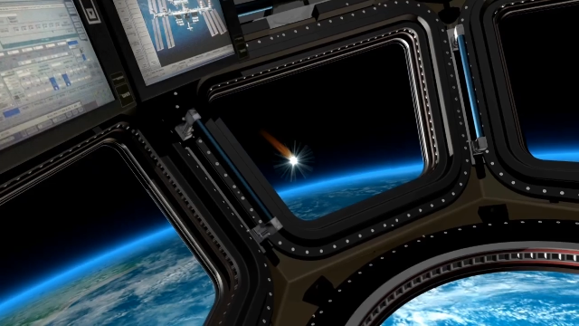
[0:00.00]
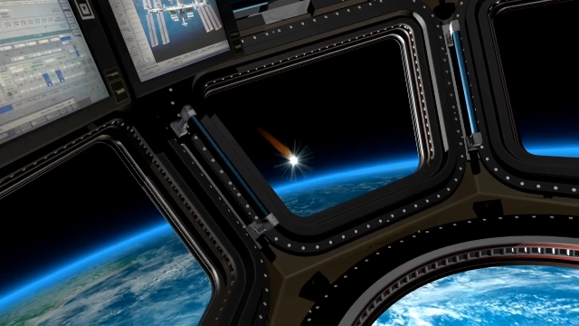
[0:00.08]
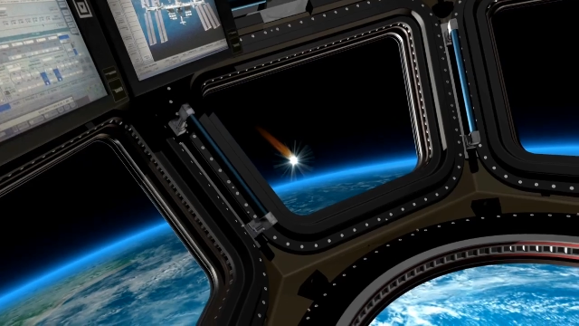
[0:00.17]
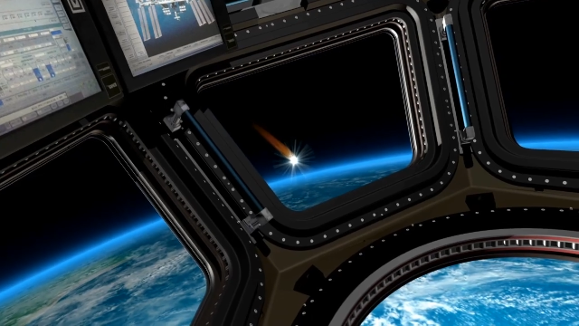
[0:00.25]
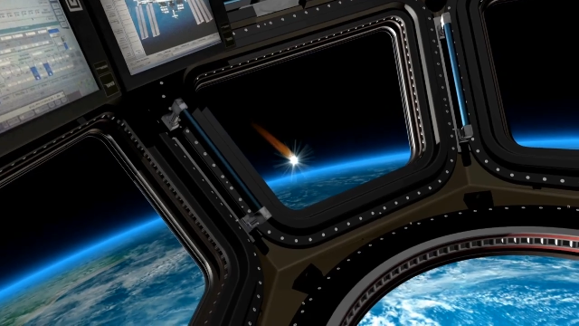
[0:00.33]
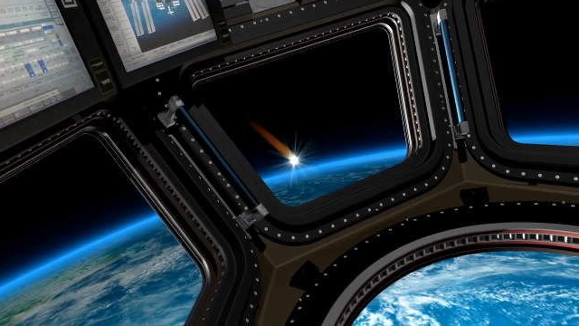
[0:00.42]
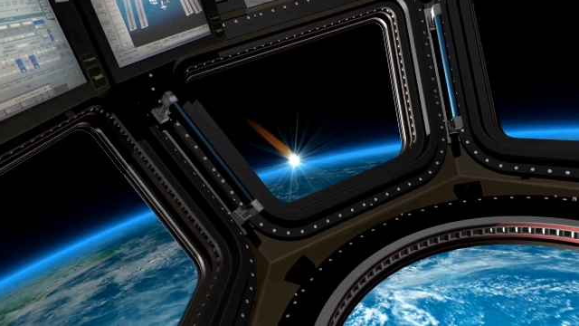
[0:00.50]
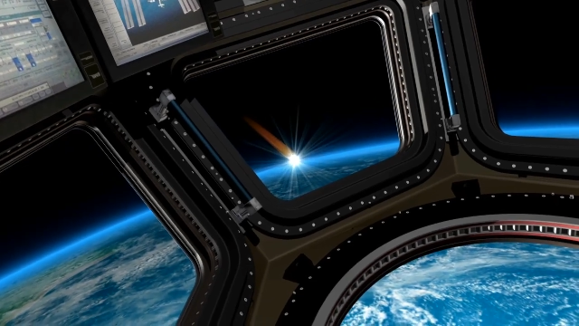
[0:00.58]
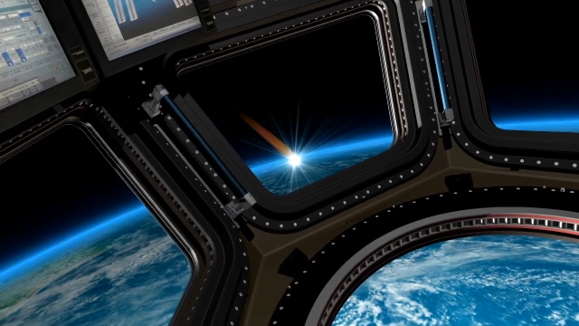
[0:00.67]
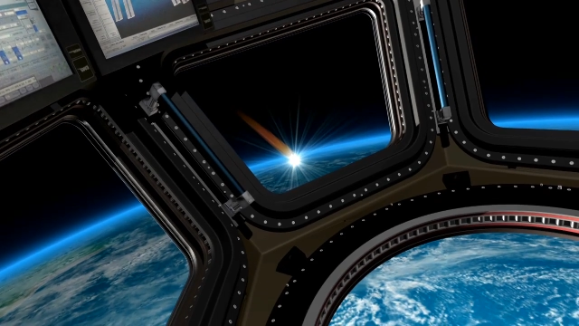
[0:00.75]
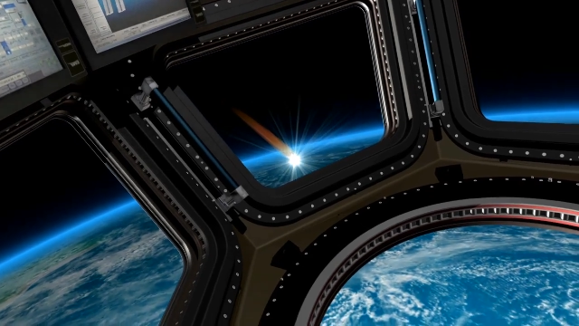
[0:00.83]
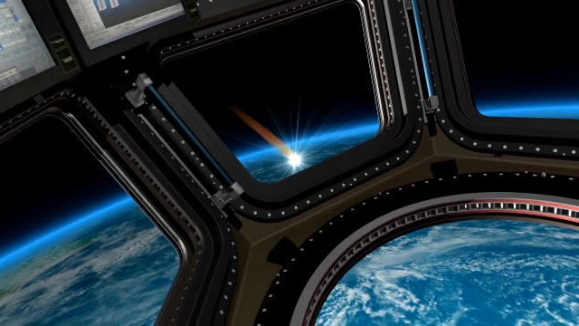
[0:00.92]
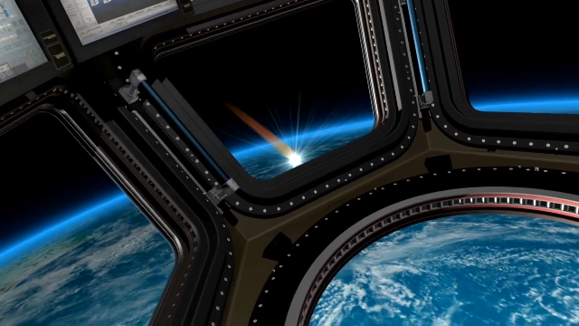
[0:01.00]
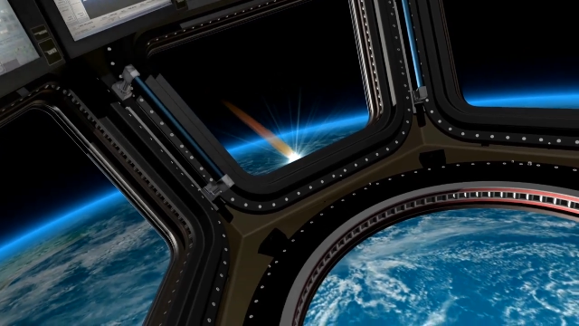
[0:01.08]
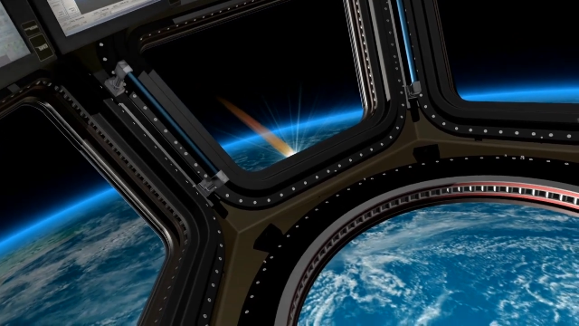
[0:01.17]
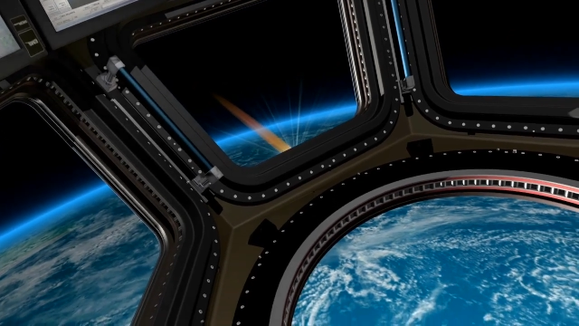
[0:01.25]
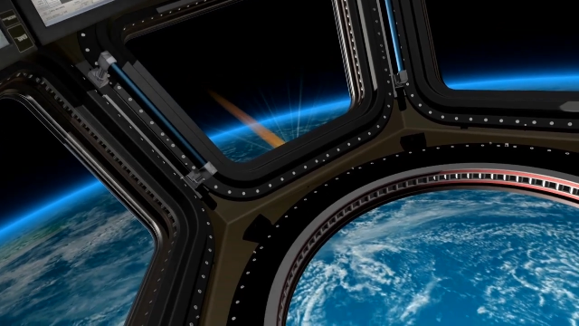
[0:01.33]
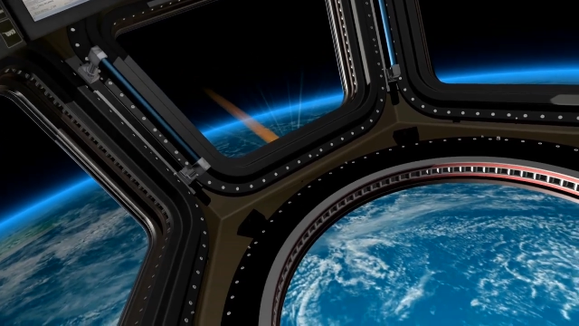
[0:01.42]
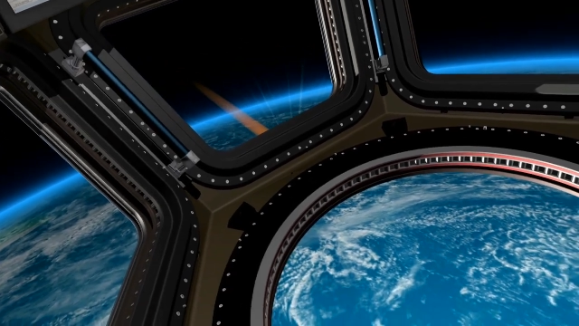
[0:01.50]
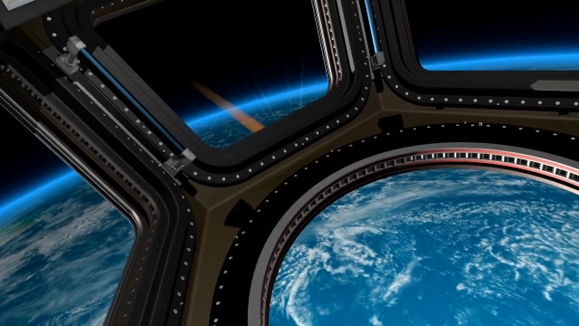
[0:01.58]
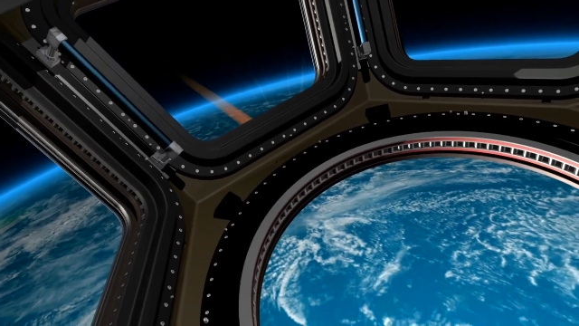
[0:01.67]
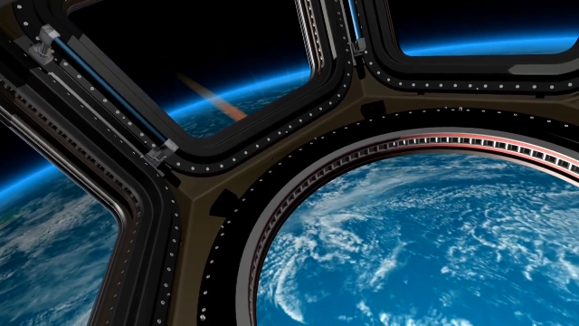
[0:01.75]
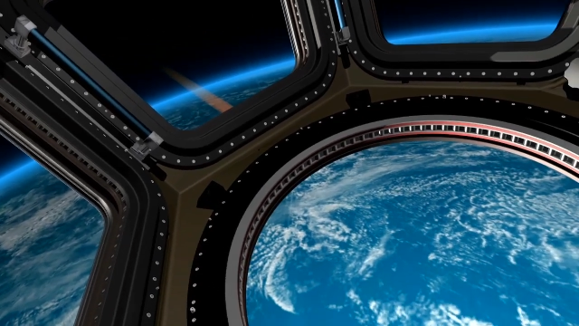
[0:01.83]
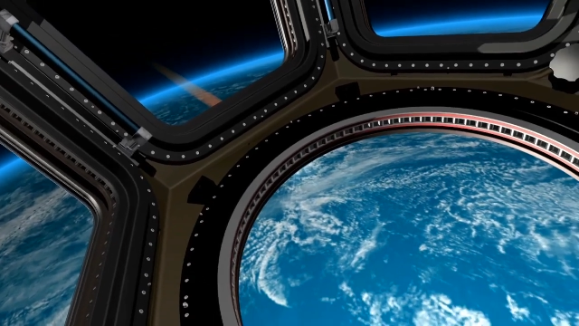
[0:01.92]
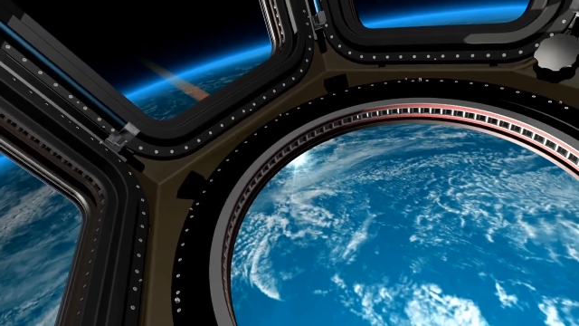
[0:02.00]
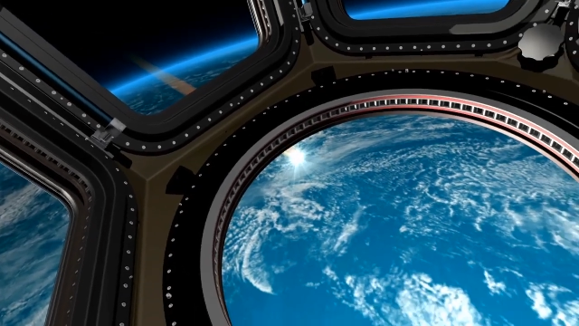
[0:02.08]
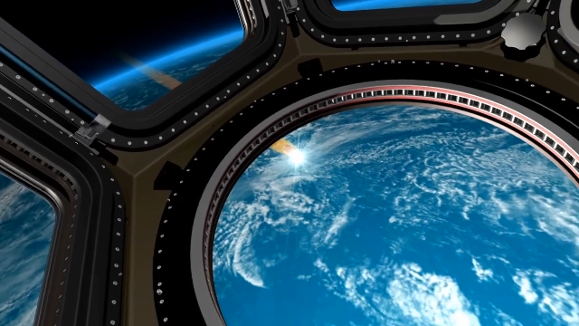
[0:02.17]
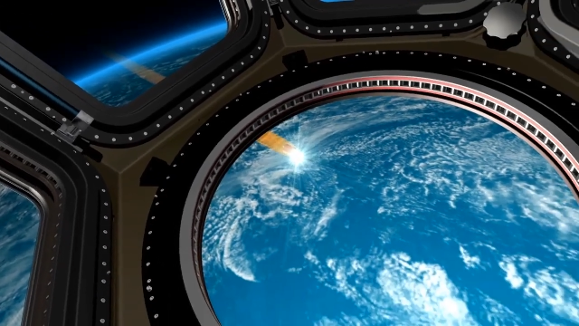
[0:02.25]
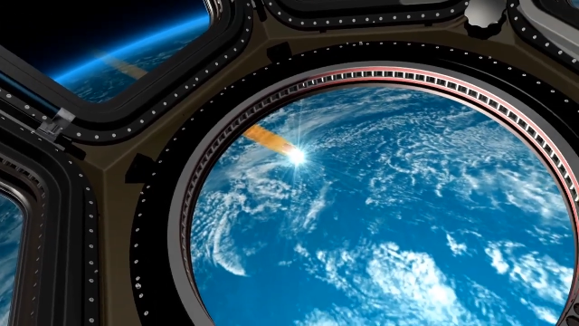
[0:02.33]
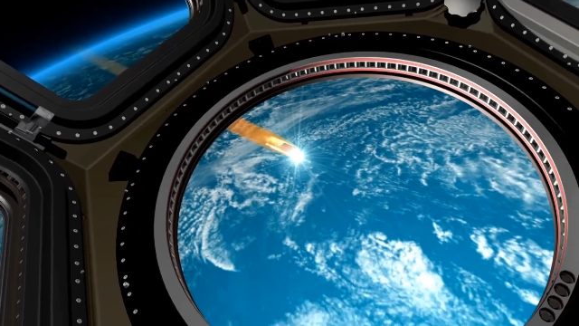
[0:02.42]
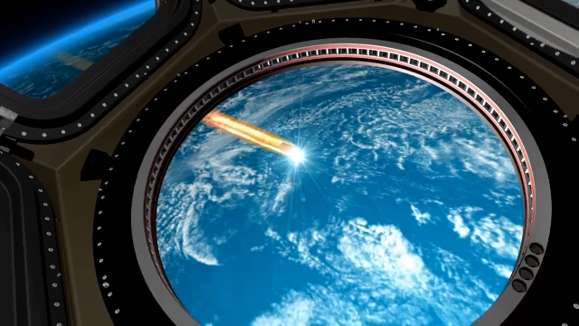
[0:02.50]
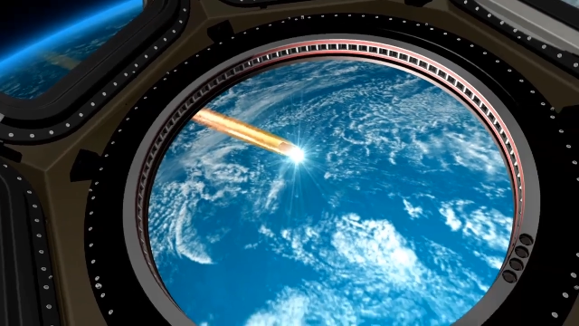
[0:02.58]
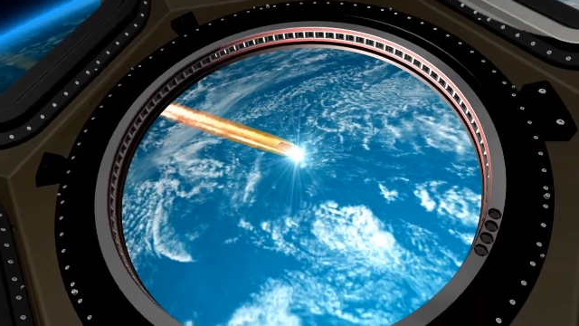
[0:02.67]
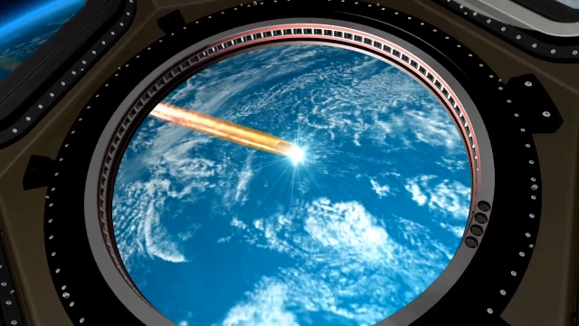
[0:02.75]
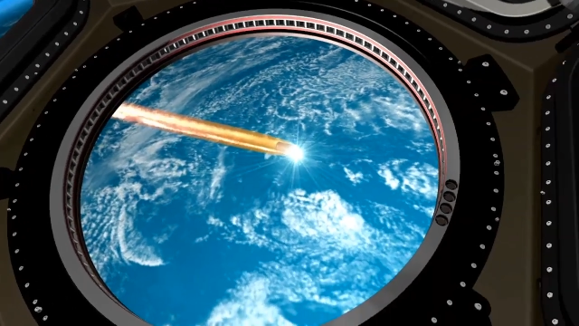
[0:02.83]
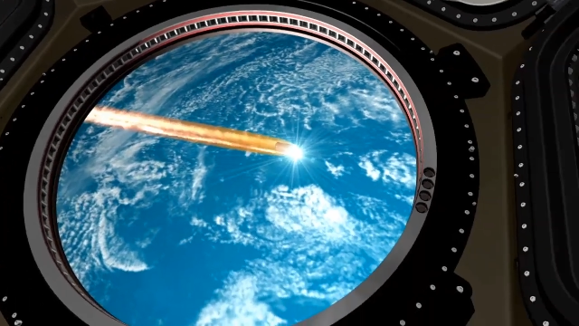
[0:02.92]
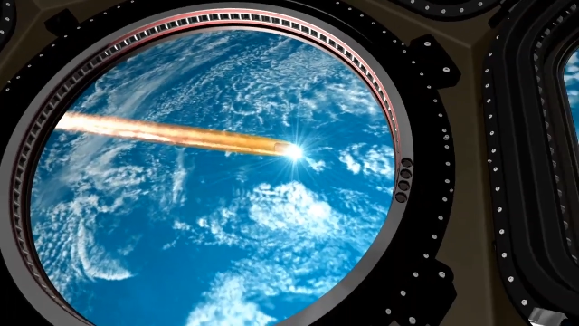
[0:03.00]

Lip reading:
(no speaker visible)